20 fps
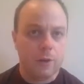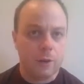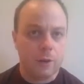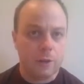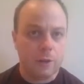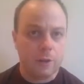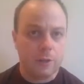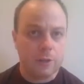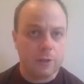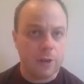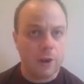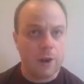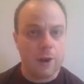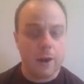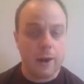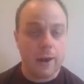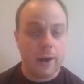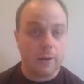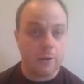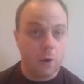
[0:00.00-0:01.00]
your
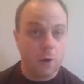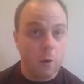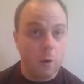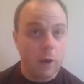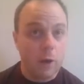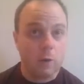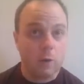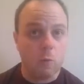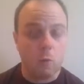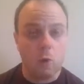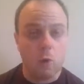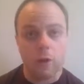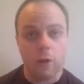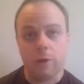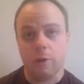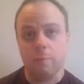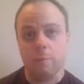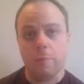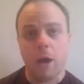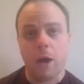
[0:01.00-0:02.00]
guitar and knowing
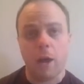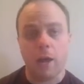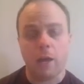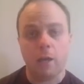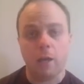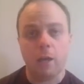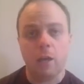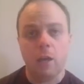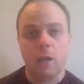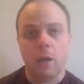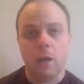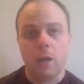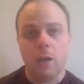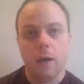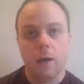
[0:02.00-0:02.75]
what you're buying